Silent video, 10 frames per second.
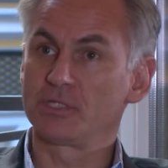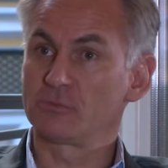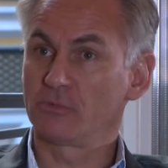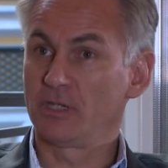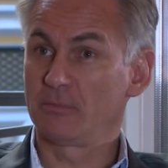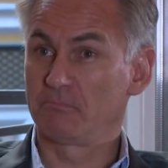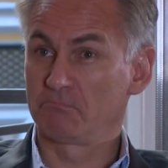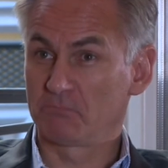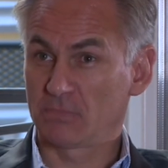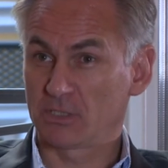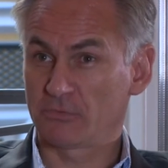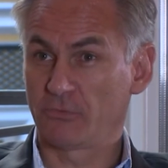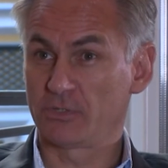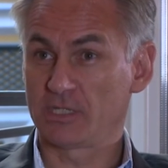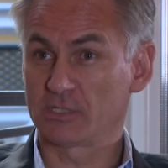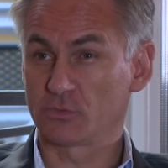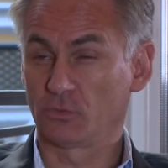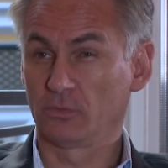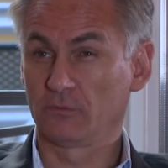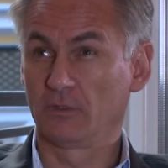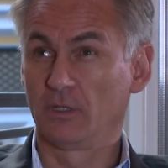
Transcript: is only 30 years old,